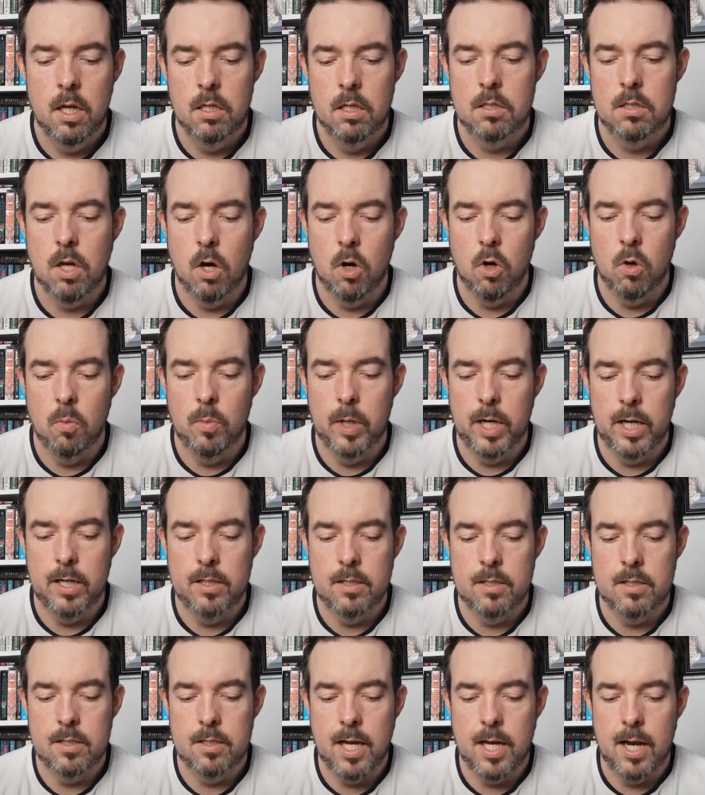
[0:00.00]
So
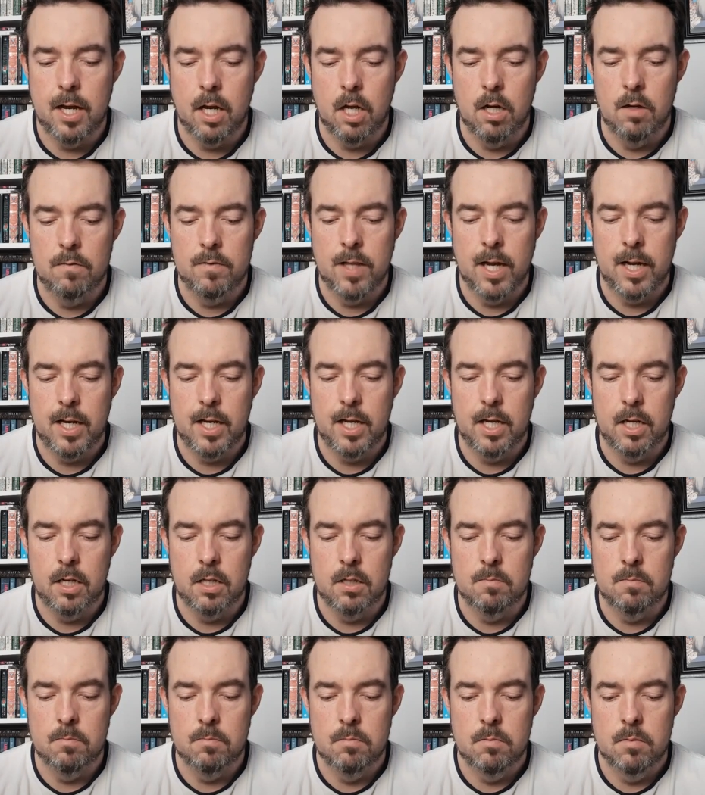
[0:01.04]
begins the saga of that
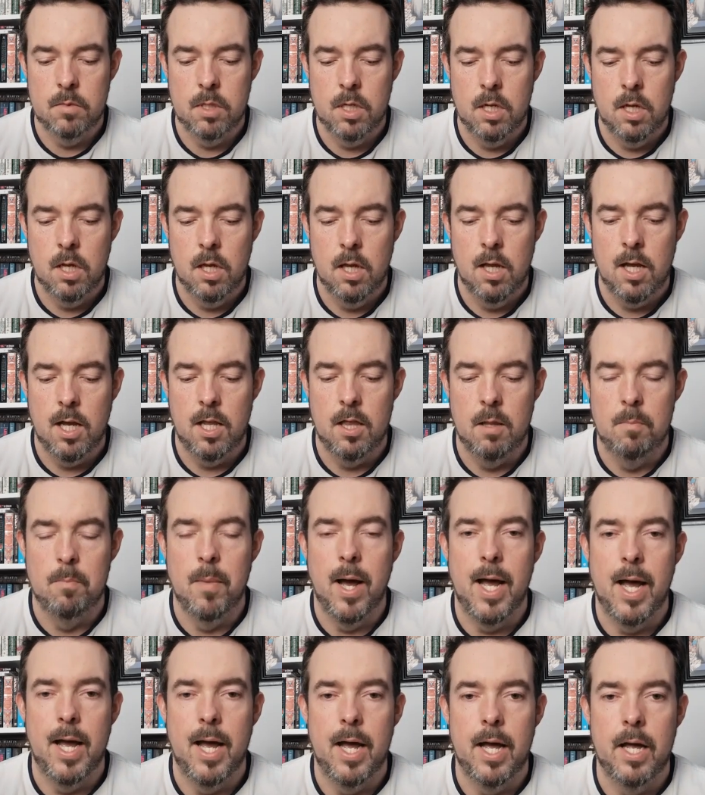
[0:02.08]
kingdom and the
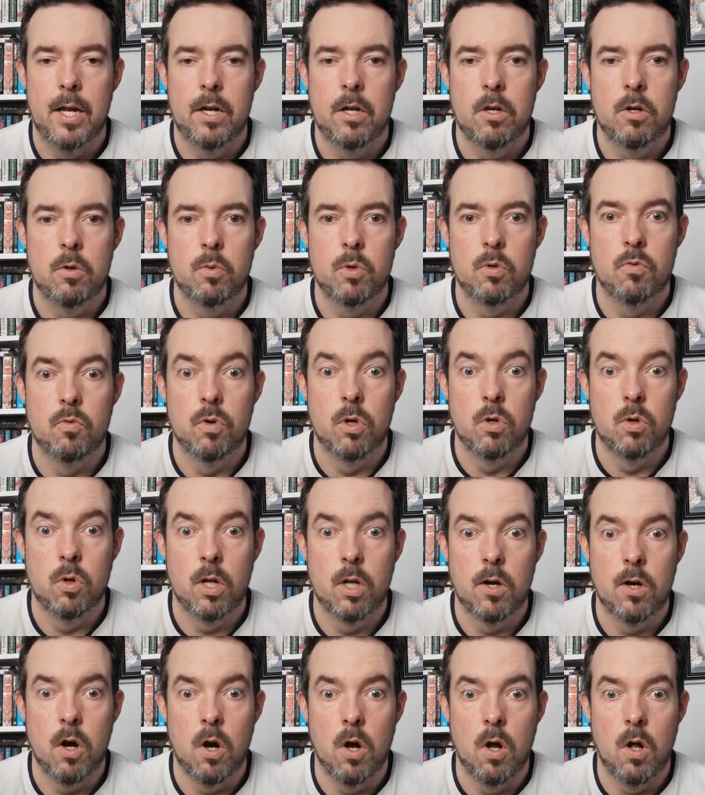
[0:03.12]
man who would
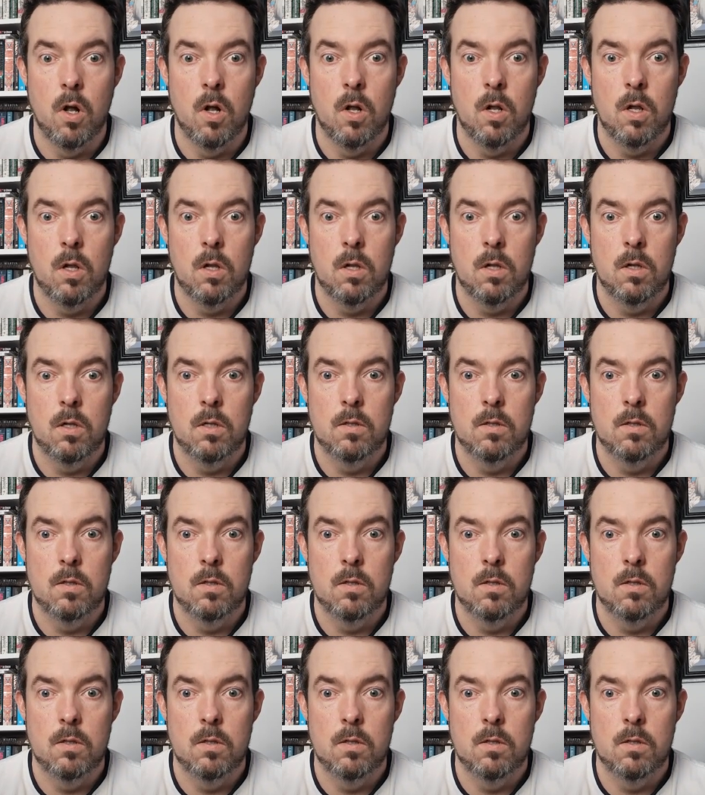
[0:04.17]
rule it all.